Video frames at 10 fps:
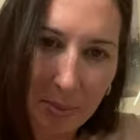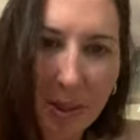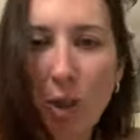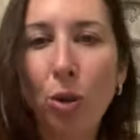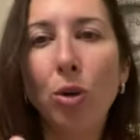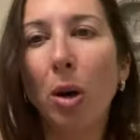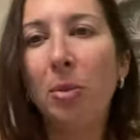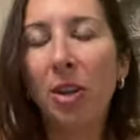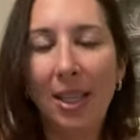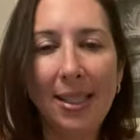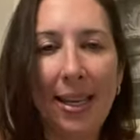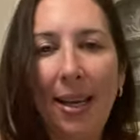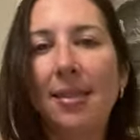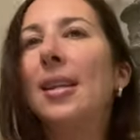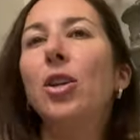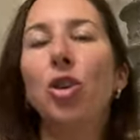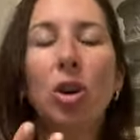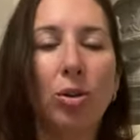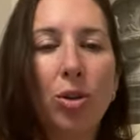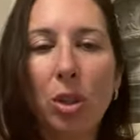But you grew up in the United States and your
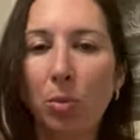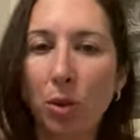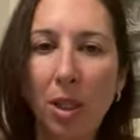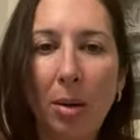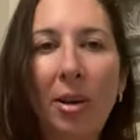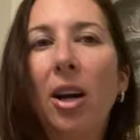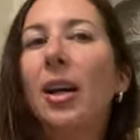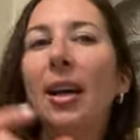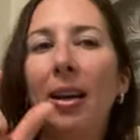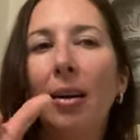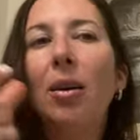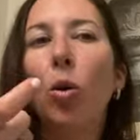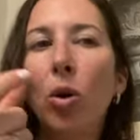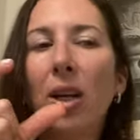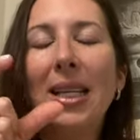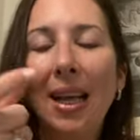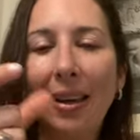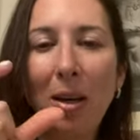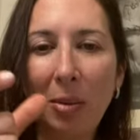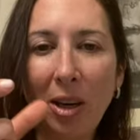culture is mostly American or
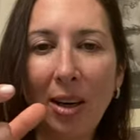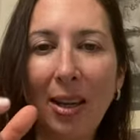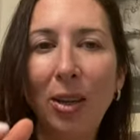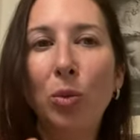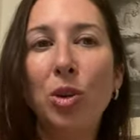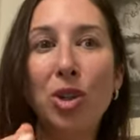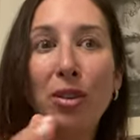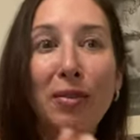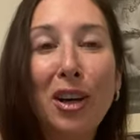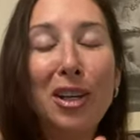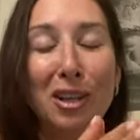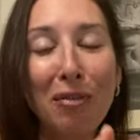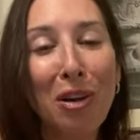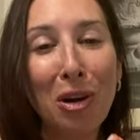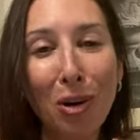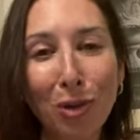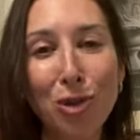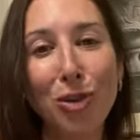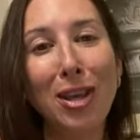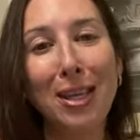Italian American, which is a very different
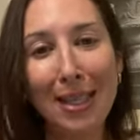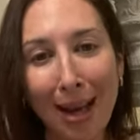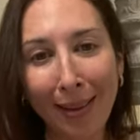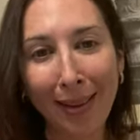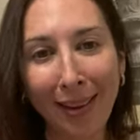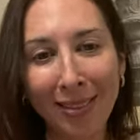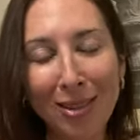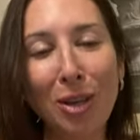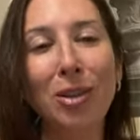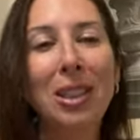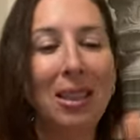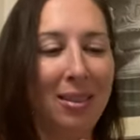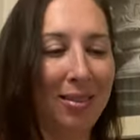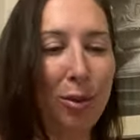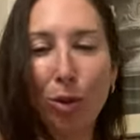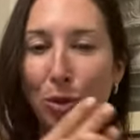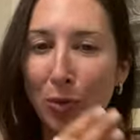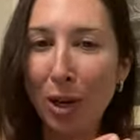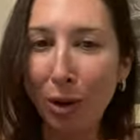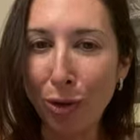culture than Italian. So, those are
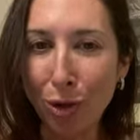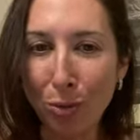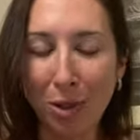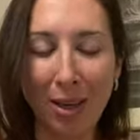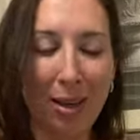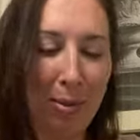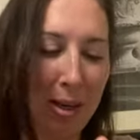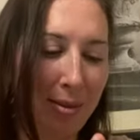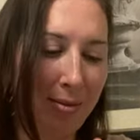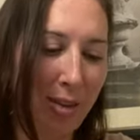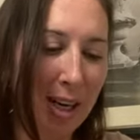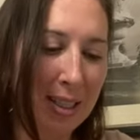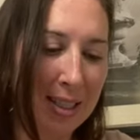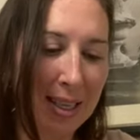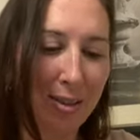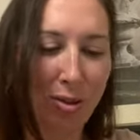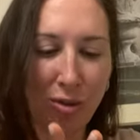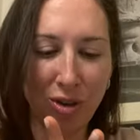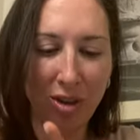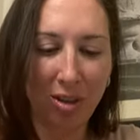three cultures we're talking about United States
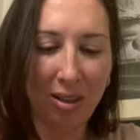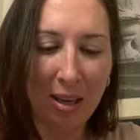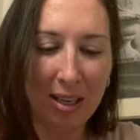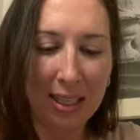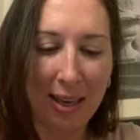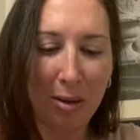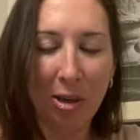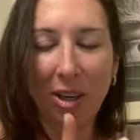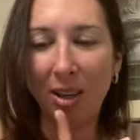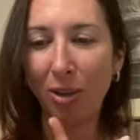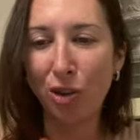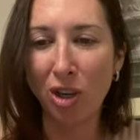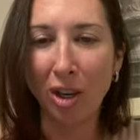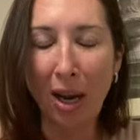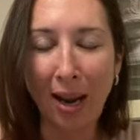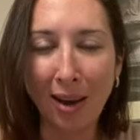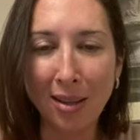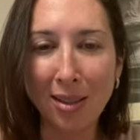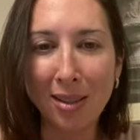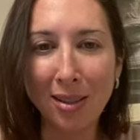culture, Italian American culture,
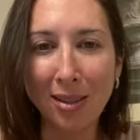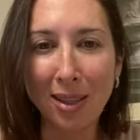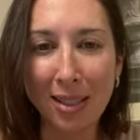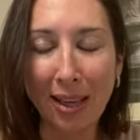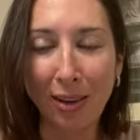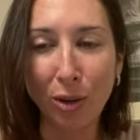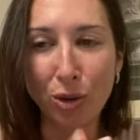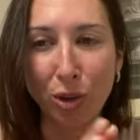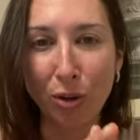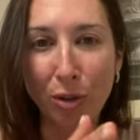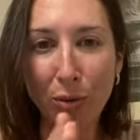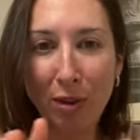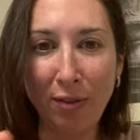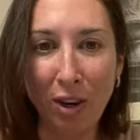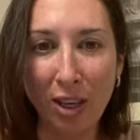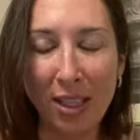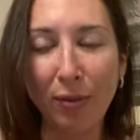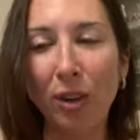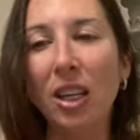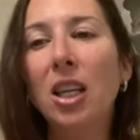and Italian culture. Three very
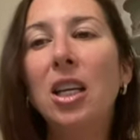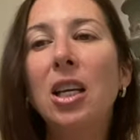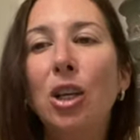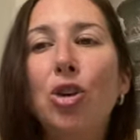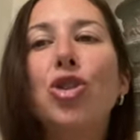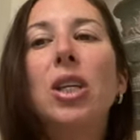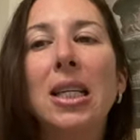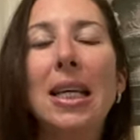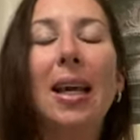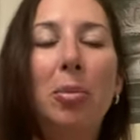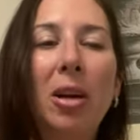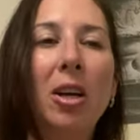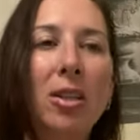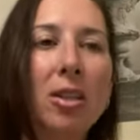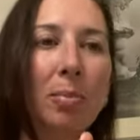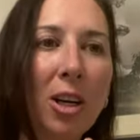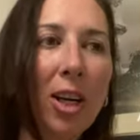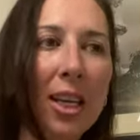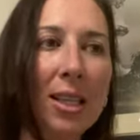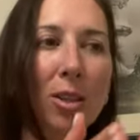different. Usually, Italian
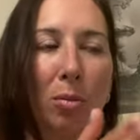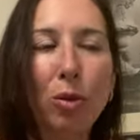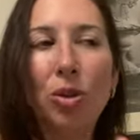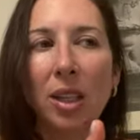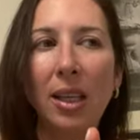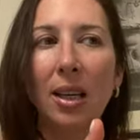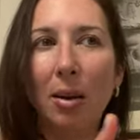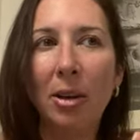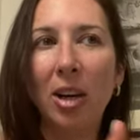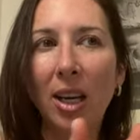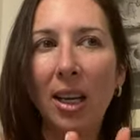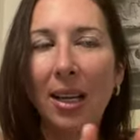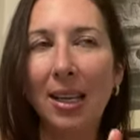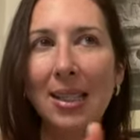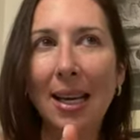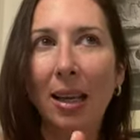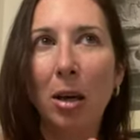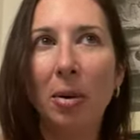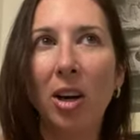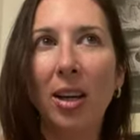Americans are mostly American and Italian
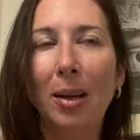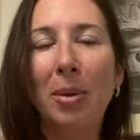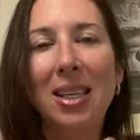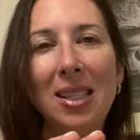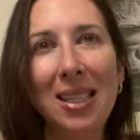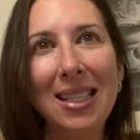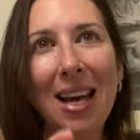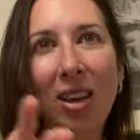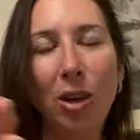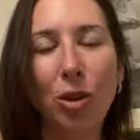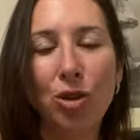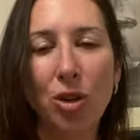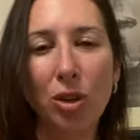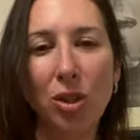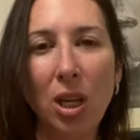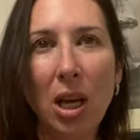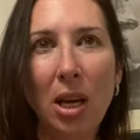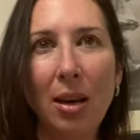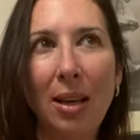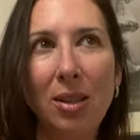American because the Italian culture is,
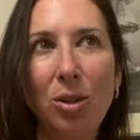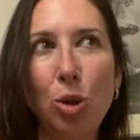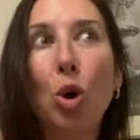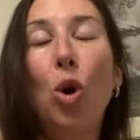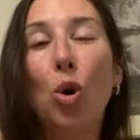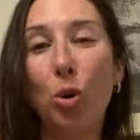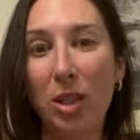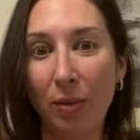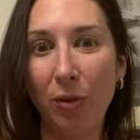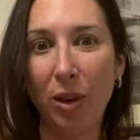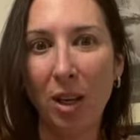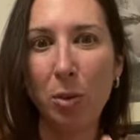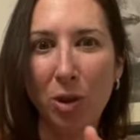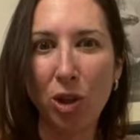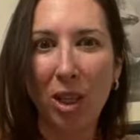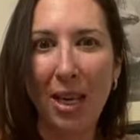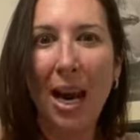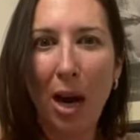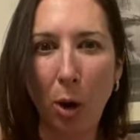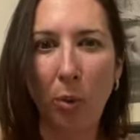is so different, especially
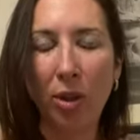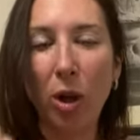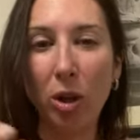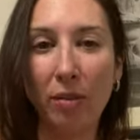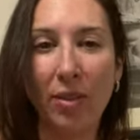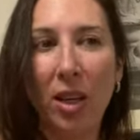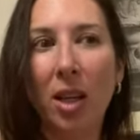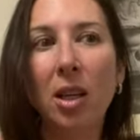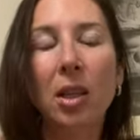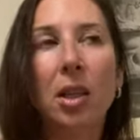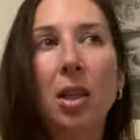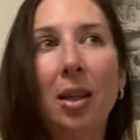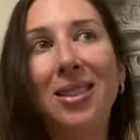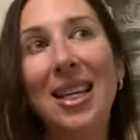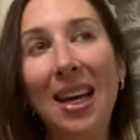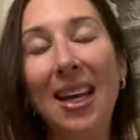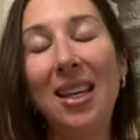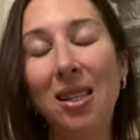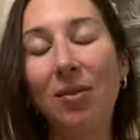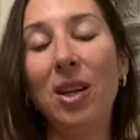now with all of the uh,
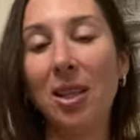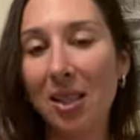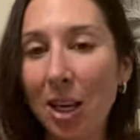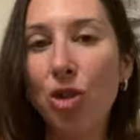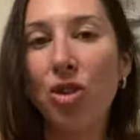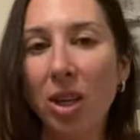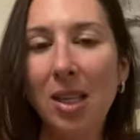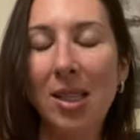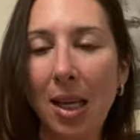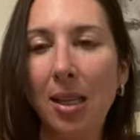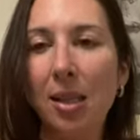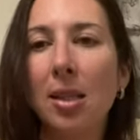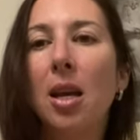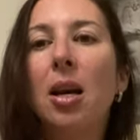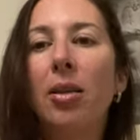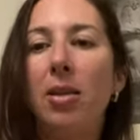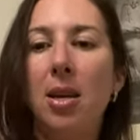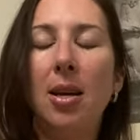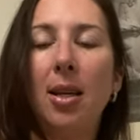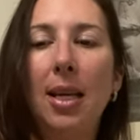decades, if not centuries, since the
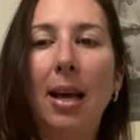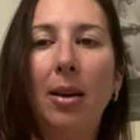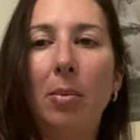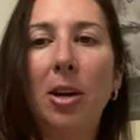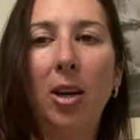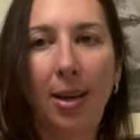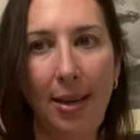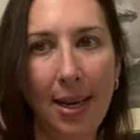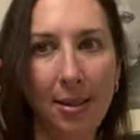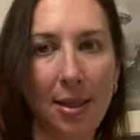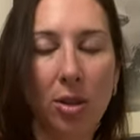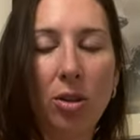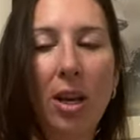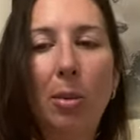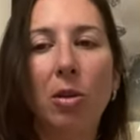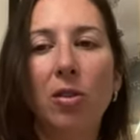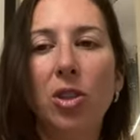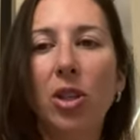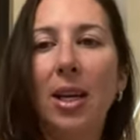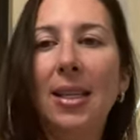Italian American ancestor came over to
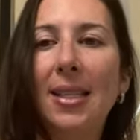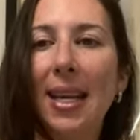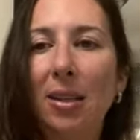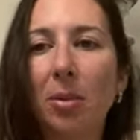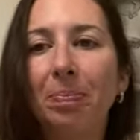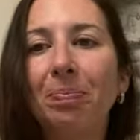the United States.